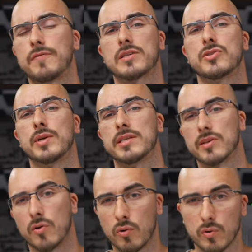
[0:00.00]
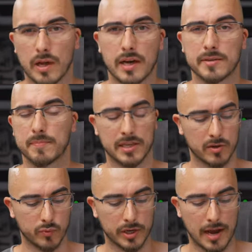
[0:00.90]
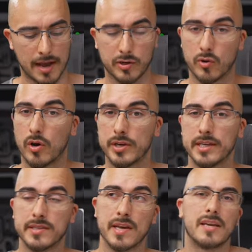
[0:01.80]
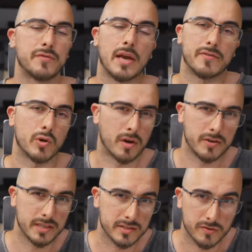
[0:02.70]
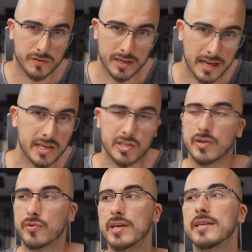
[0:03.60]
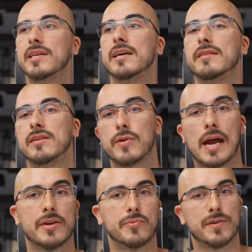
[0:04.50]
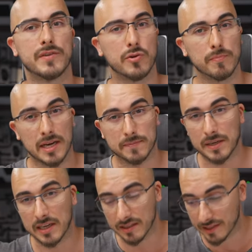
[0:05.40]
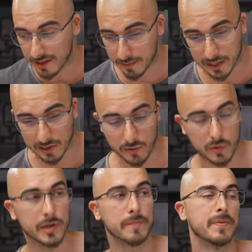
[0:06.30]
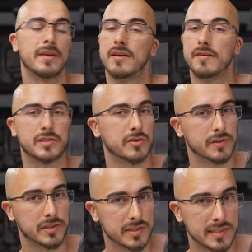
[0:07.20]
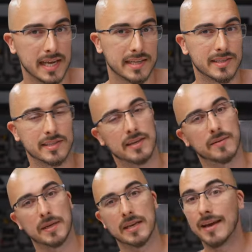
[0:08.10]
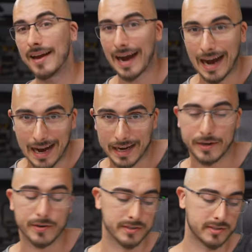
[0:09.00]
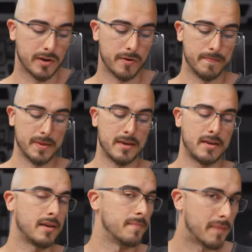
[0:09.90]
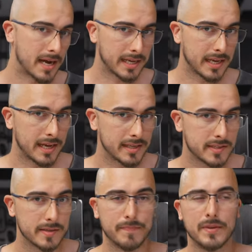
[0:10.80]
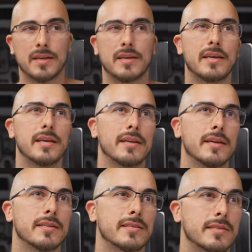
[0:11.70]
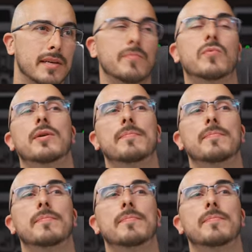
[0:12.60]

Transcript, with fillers: fluctuates a whole lot depending on where you have your audience. If you have your audience over in Asia or India, then your ad revenue might be a little bit lower. If it's over in States, it's going to be higher. So in my case, it is somewhere